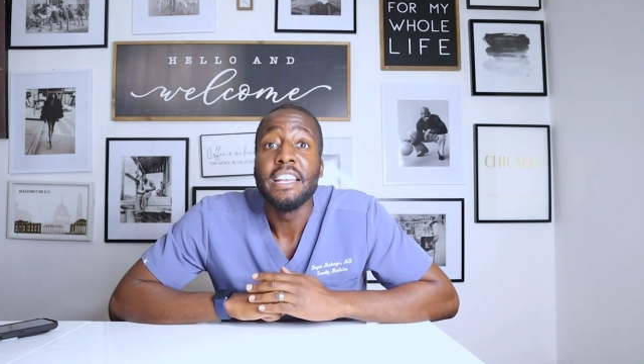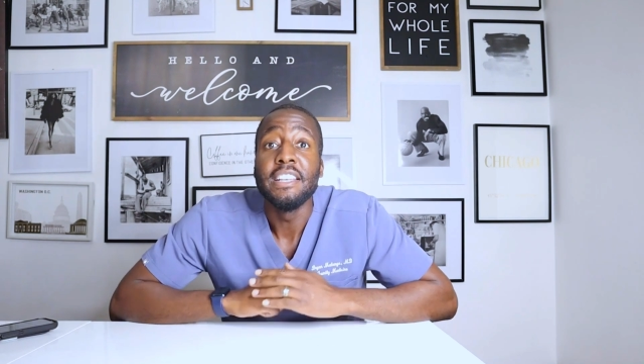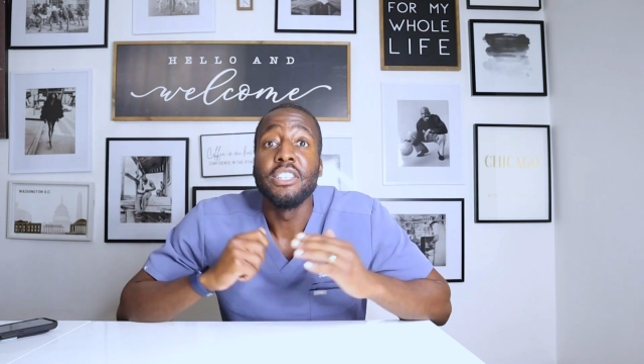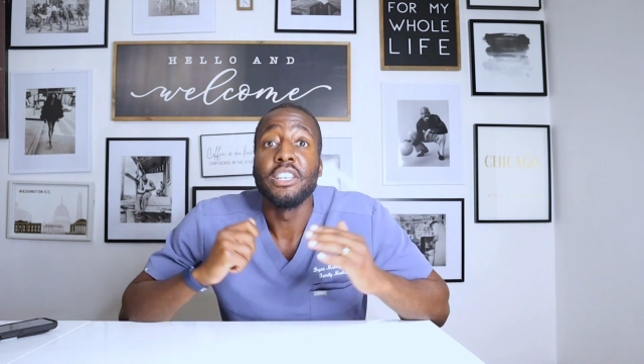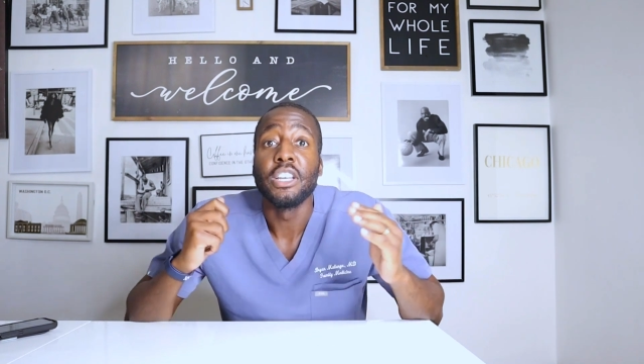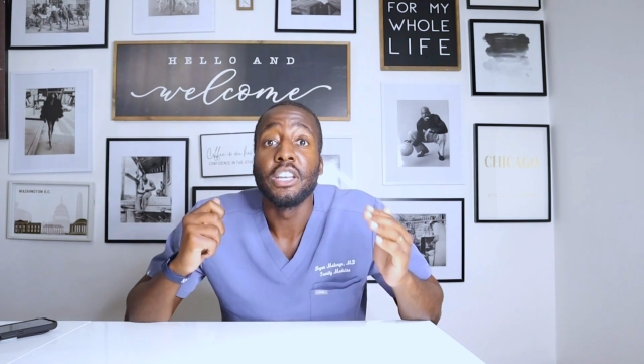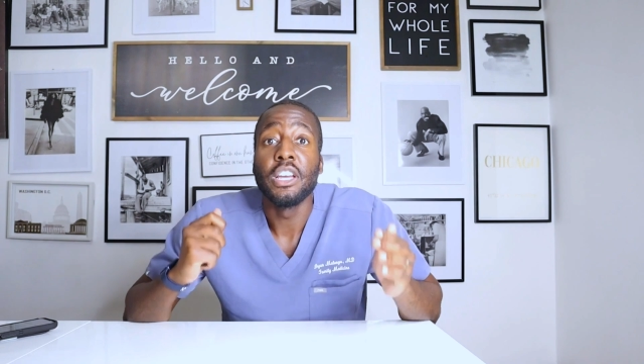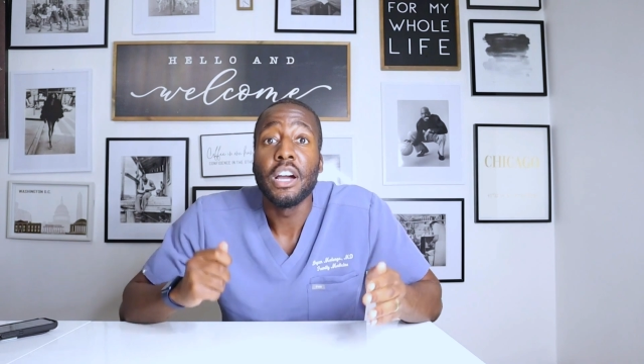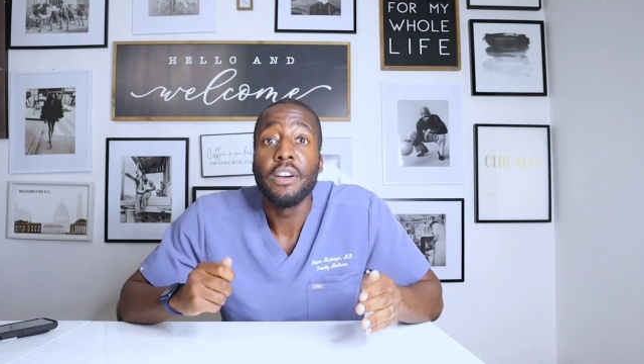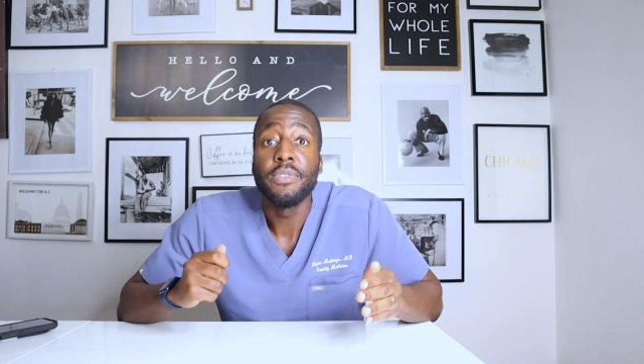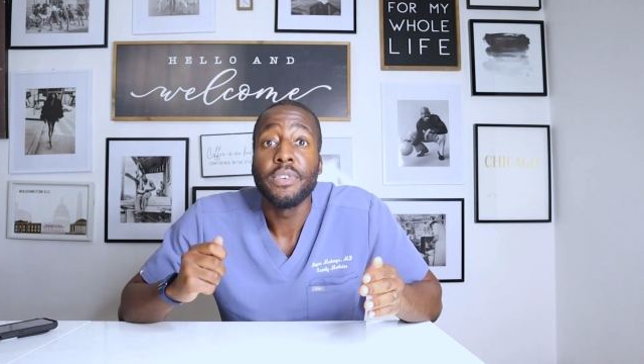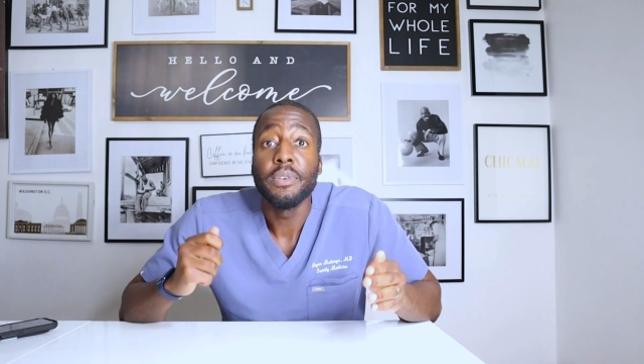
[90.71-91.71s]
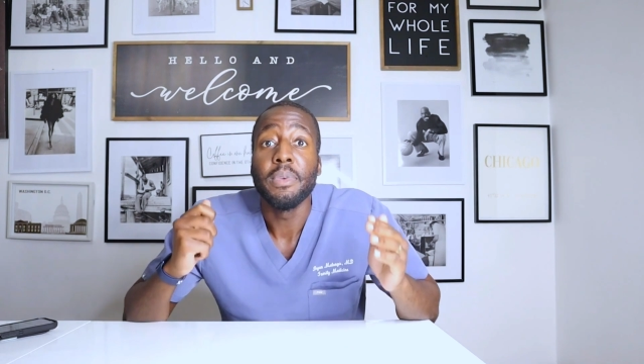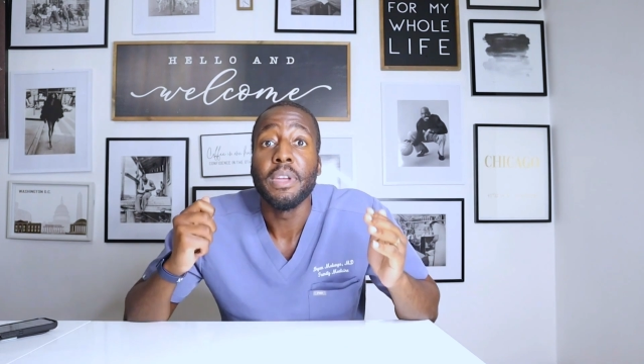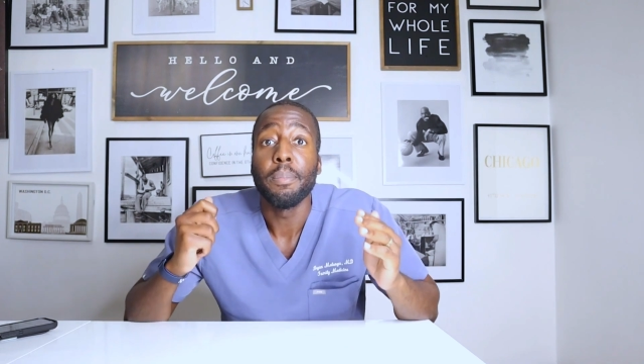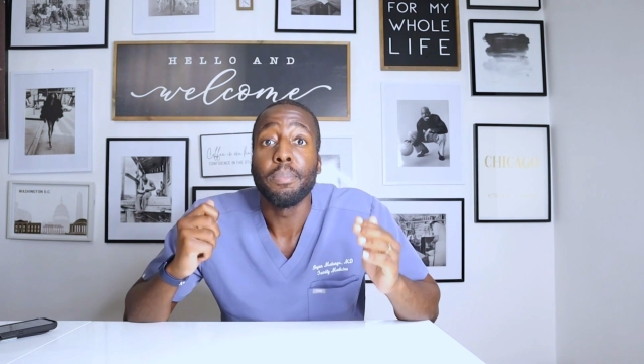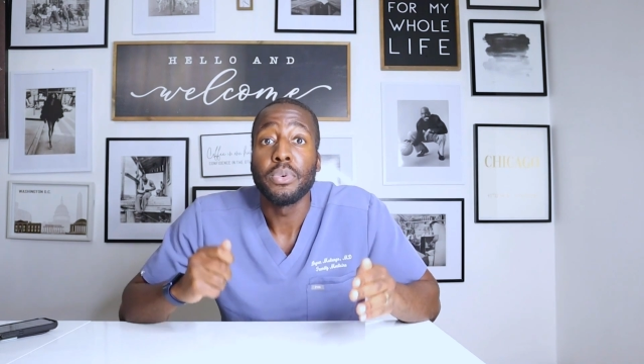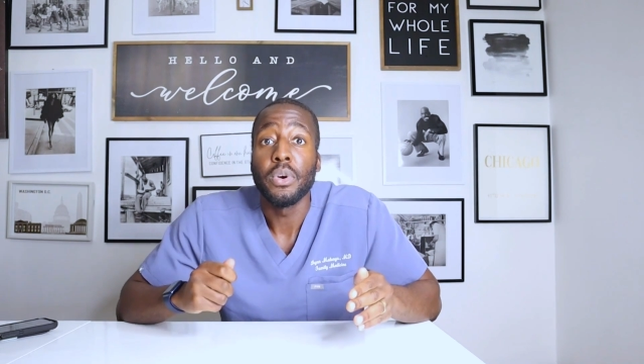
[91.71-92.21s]
is a
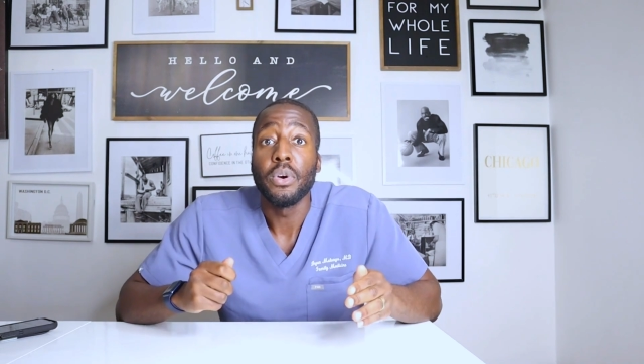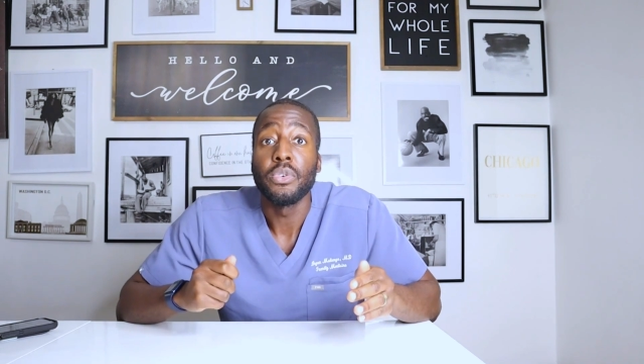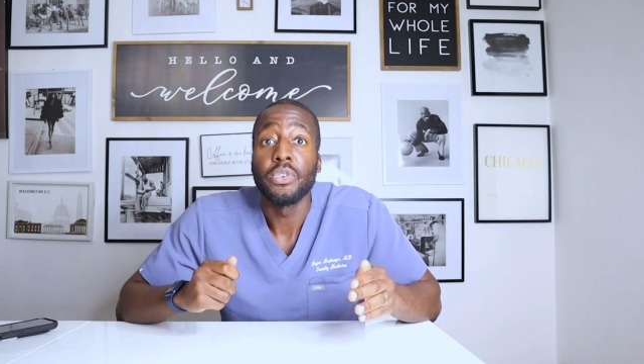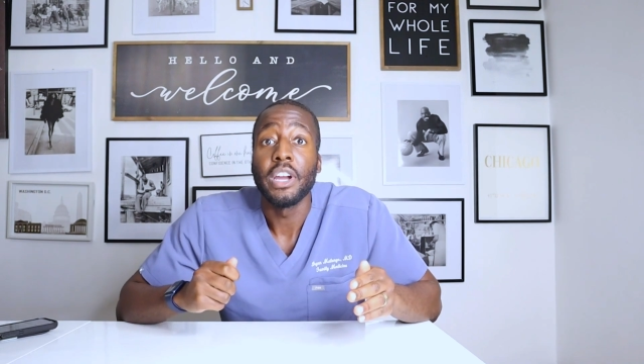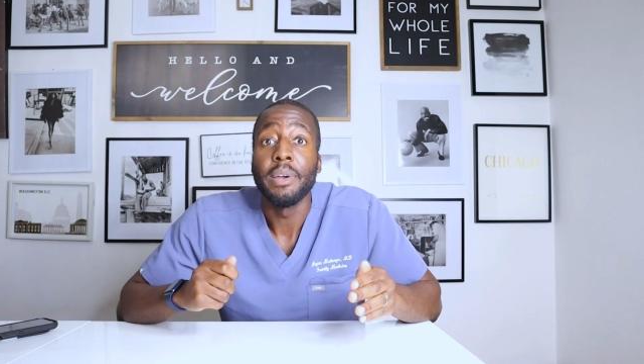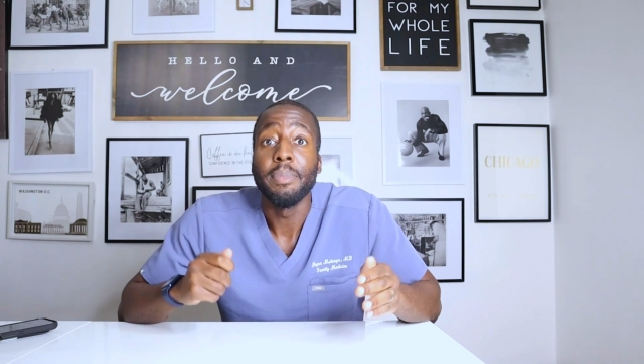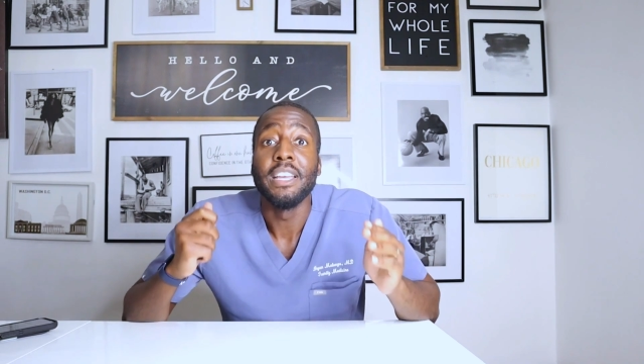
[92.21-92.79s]
government program.